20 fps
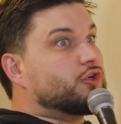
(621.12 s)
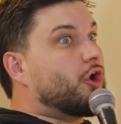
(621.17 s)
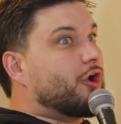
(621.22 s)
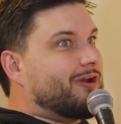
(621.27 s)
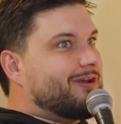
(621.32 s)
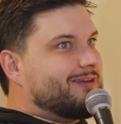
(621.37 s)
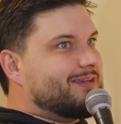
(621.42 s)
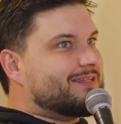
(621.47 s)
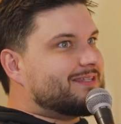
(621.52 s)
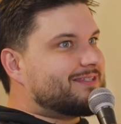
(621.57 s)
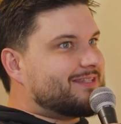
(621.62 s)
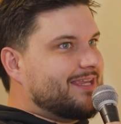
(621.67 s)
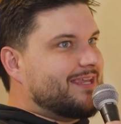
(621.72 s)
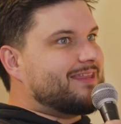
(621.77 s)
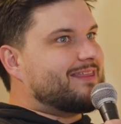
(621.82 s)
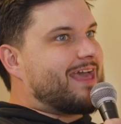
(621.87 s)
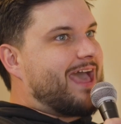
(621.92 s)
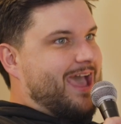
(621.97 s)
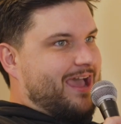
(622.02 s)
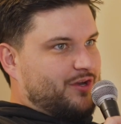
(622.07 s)
starting to see
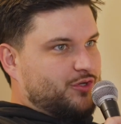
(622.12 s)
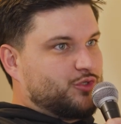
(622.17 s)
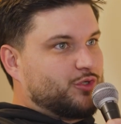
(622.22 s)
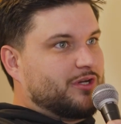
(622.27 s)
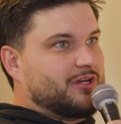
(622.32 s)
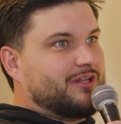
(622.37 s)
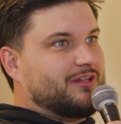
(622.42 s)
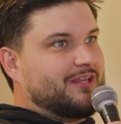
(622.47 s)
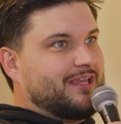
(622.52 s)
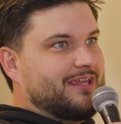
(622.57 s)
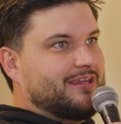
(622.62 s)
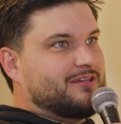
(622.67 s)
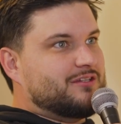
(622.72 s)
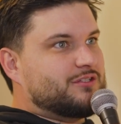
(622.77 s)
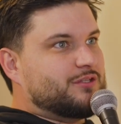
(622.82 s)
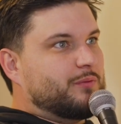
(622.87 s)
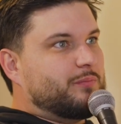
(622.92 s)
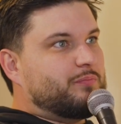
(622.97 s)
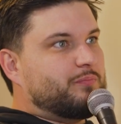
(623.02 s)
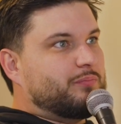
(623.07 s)
that trickle
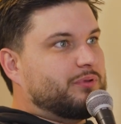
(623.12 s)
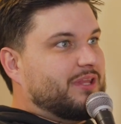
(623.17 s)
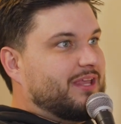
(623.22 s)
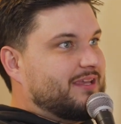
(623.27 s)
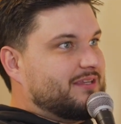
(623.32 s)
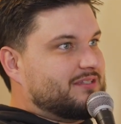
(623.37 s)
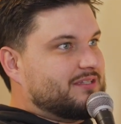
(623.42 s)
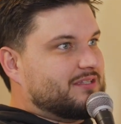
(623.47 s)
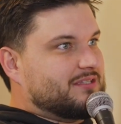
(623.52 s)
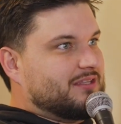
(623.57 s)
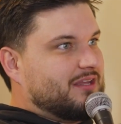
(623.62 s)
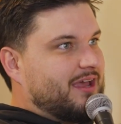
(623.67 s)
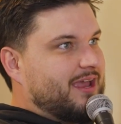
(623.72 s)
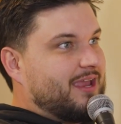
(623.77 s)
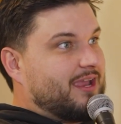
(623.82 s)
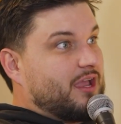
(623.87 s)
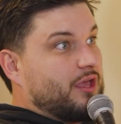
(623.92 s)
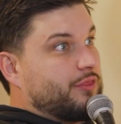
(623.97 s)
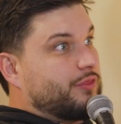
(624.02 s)
into places like